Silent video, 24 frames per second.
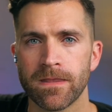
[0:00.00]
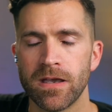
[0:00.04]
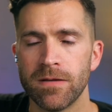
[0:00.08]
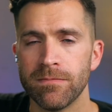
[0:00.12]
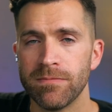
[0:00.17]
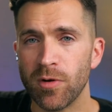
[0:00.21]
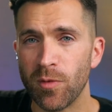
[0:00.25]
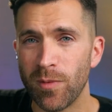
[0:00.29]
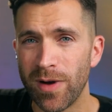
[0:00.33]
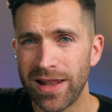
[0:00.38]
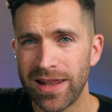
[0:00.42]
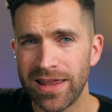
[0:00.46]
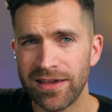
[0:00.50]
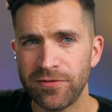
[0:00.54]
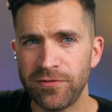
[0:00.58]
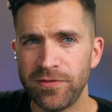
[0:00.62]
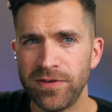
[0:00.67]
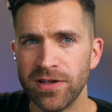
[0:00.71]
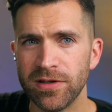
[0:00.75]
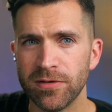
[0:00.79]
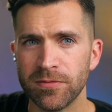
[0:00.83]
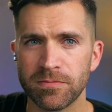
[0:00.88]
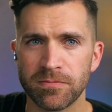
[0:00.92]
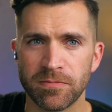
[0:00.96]
But while I
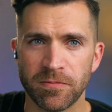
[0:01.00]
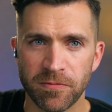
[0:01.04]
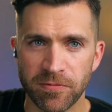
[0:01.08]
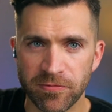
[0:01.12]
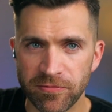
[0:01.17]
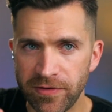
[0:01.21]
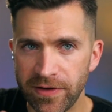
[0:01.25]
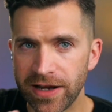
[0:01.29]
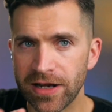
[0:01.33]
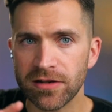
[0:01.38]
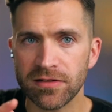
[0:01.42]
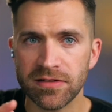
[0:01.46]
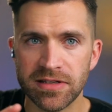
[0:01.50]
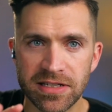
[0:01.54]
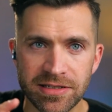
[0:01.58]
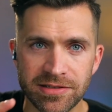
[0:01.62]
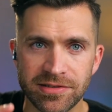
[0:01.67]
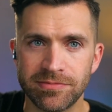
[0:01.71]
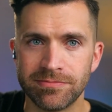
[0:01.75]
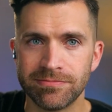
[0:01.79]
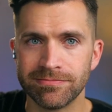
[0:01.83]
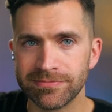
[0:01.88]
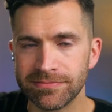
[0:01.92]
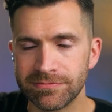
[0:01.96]
feel
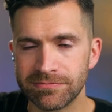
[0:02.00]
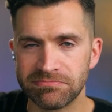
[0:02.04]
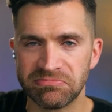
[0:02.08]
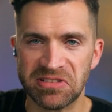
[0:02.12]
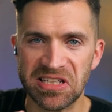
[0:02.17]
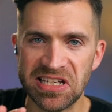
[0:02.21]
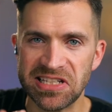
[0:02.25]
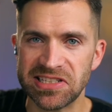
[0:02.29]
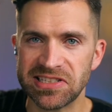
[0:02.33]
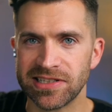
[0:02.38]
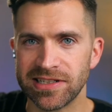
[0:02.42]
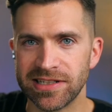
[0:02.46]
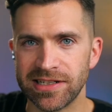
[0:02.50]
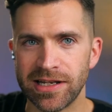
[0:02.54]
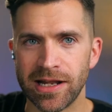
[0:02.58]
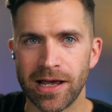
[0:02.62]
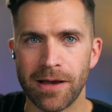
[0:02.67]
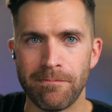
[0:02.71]
fairly decent